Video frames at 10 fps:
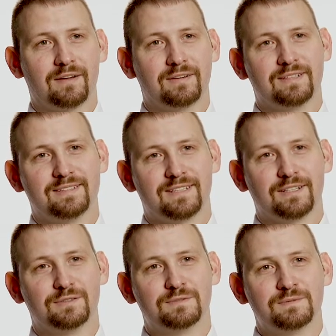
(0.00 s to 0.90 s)
down in
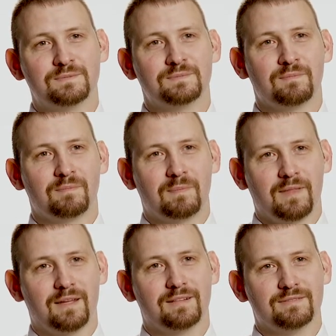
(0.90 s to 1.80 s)
detail,
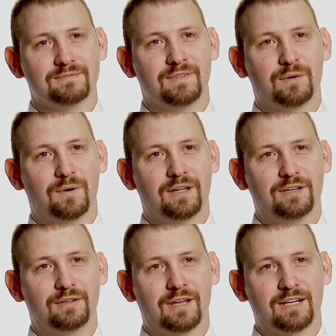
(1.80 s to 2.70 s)
and that way
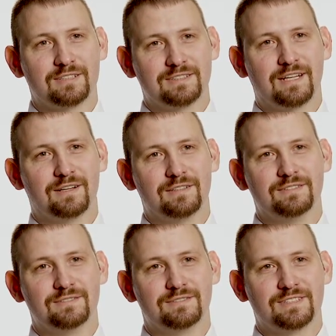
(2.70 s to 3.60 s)
you could actually tell
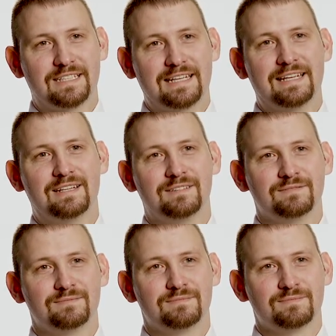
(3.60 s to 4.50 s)
and see,
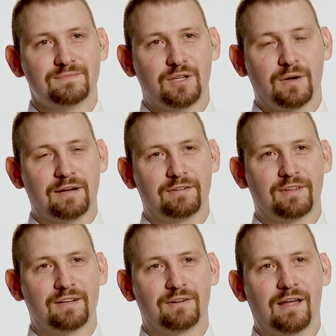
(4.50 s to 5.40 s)
you know,
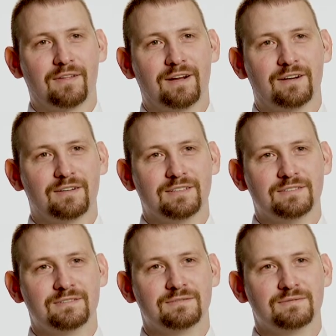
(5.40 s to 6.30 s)
everything right there,
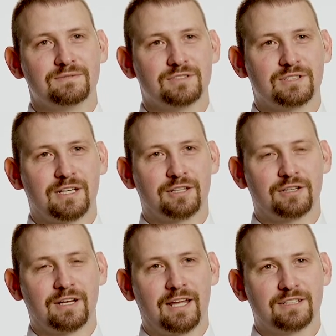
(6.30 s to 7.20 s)
and just like
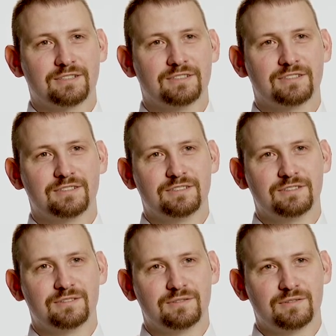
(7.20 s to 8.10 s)
your connections
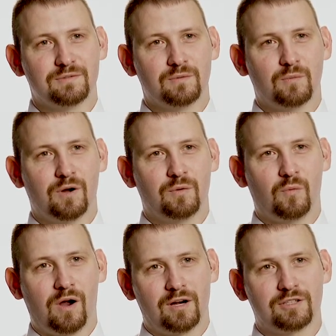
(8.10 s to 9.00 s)
and what
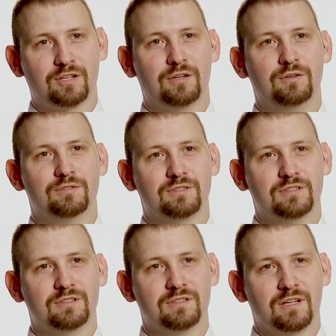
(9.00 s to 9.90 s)
wire to use,
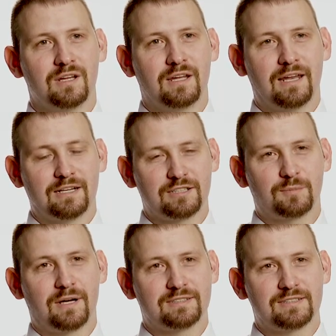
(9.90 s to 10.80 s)
and it actually
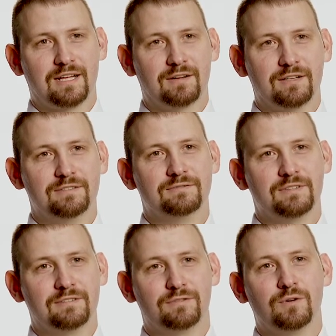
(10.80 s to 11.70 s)
breaks it down in,
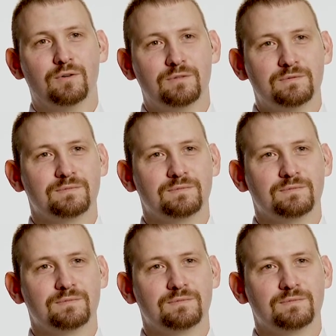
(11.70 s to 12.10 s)
in full.